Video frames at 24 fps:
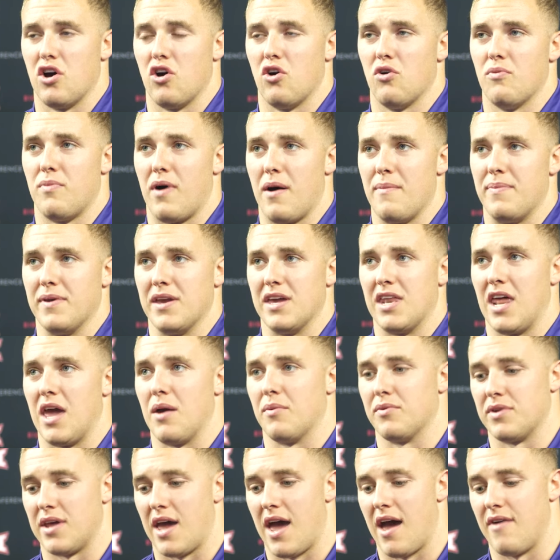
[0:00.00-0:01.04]
And so by being
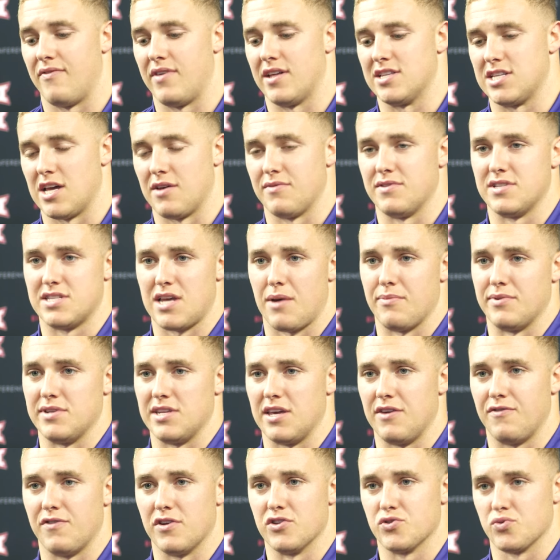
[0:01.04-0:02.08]
able to have that type
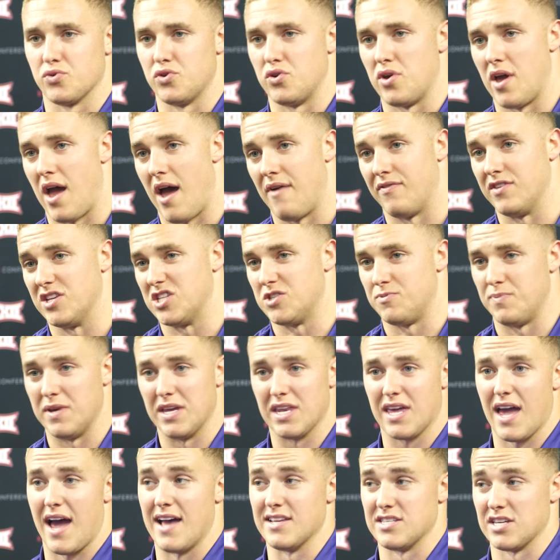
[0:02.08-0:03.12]
of defense where you have these
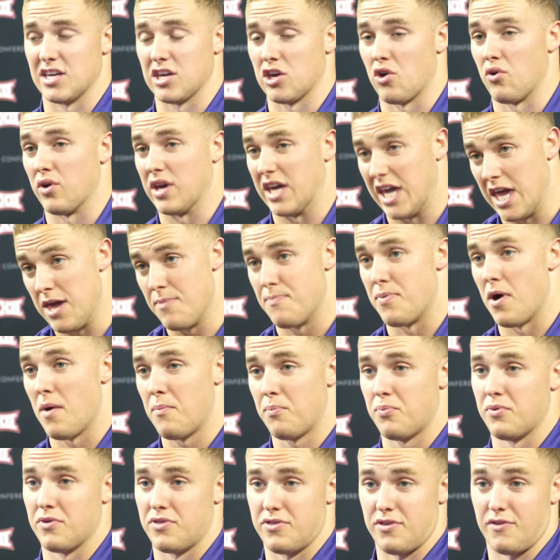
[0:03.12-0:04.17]
speed guys that can go keep
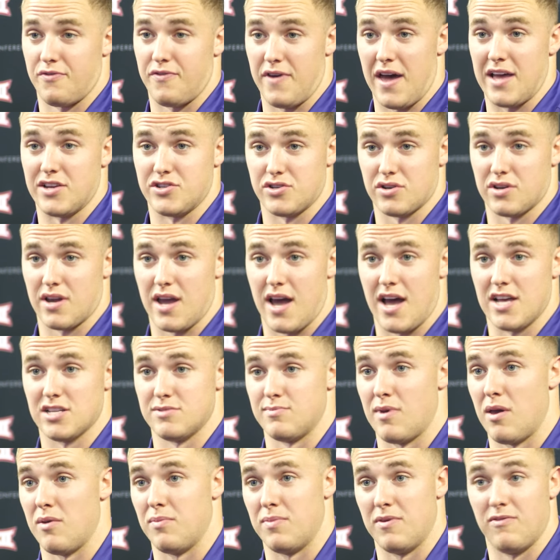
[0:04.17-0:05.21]
up with the faster
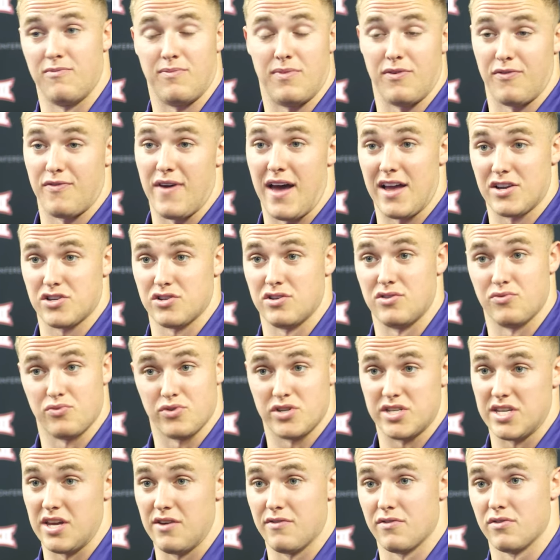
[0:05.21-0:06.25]
guys, maybe even be faster
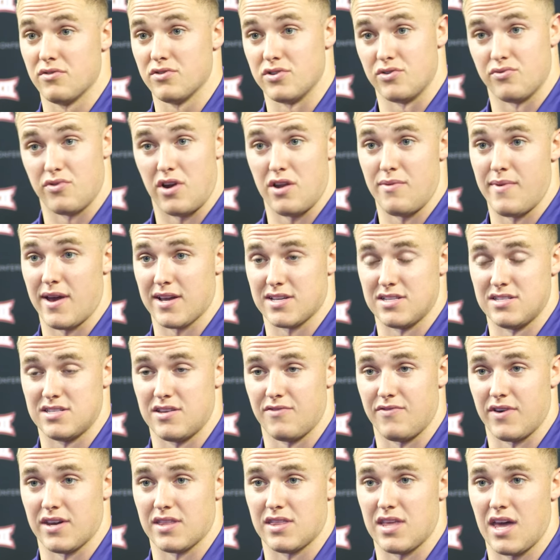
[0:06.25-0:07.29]
than receivers and running backs
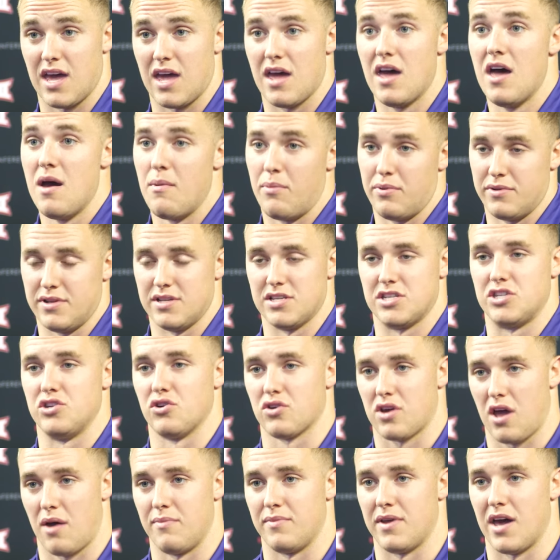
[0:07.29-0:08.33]
and stuff like that, but they
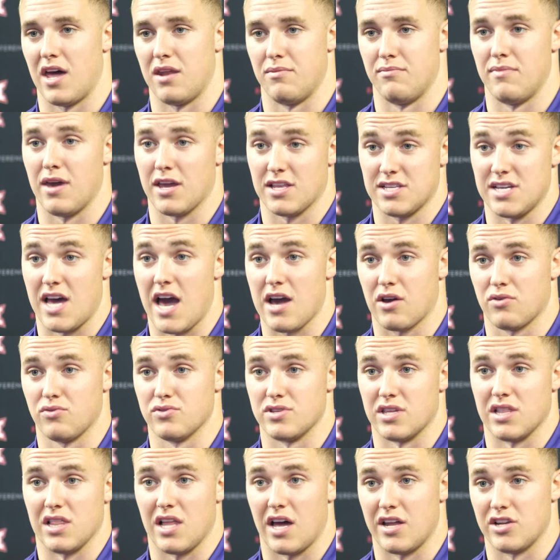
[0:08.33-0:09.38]
still come down and make
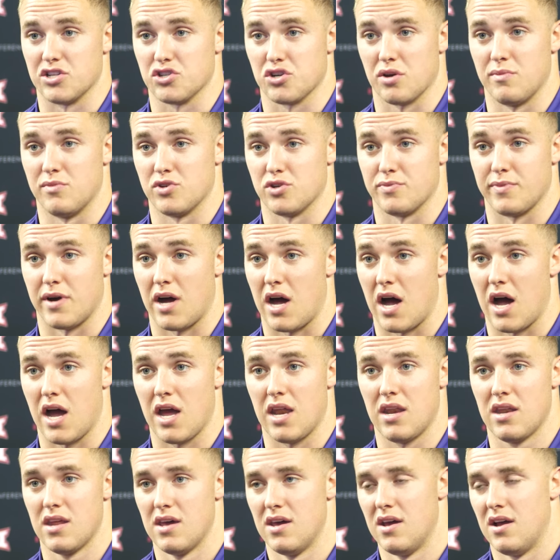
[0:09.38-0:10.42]
tackles at the line of scrimmage or
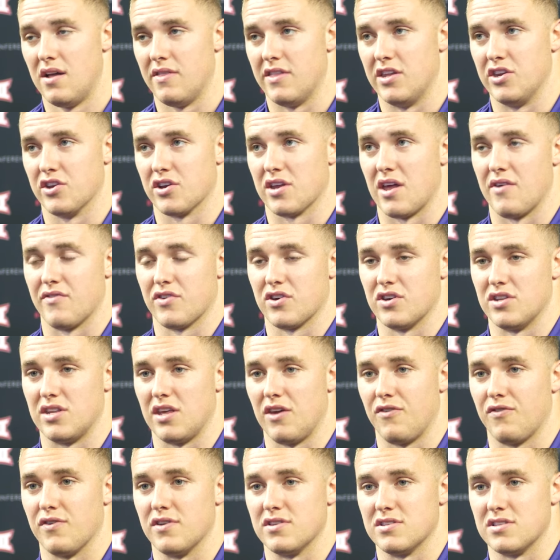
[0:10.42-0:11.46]
behind, then you're going to have
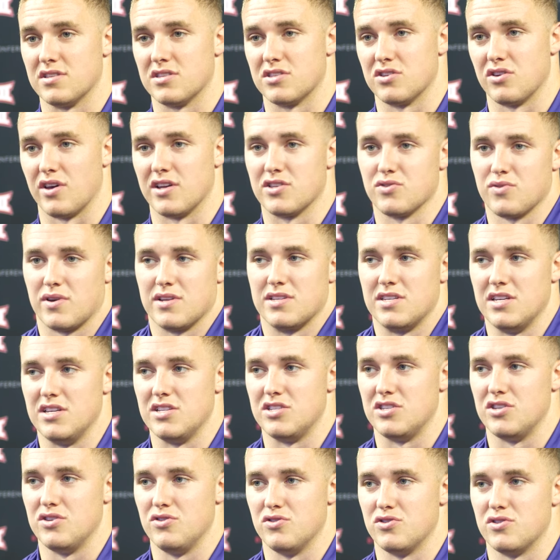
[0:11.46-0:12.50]
a good defense. And so that's why
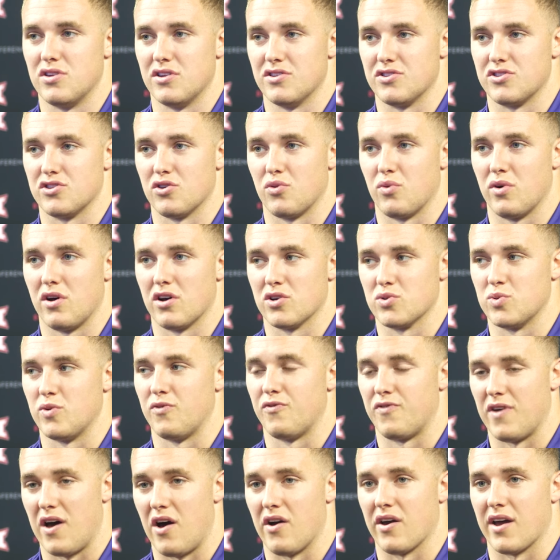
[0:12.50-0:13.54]
TCU's done so well,
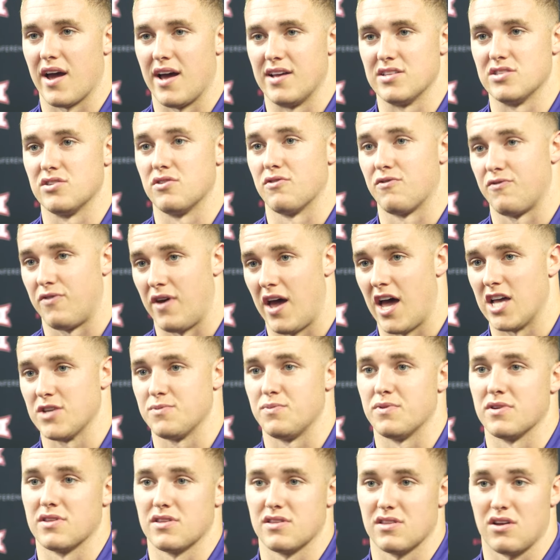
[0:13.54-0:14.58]
because we found guys that are
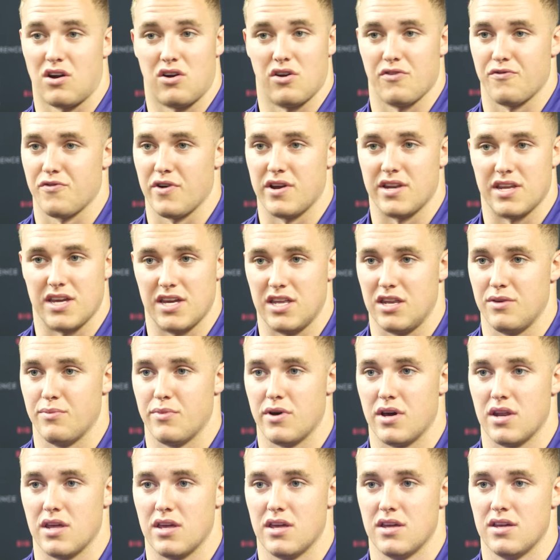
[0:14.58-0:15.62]
fast but aren't afraid to hit
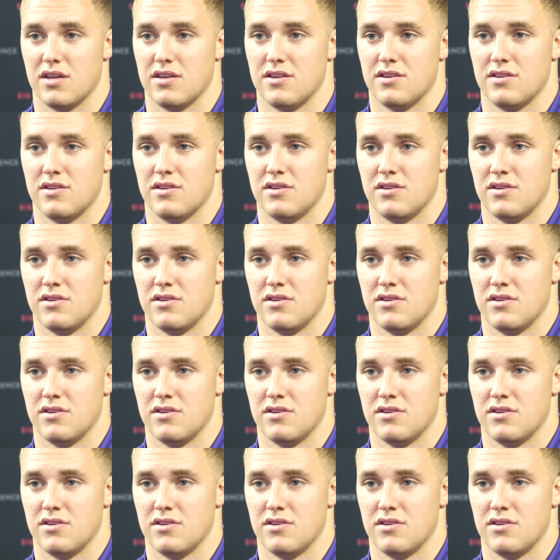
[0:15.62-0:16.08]
anybody.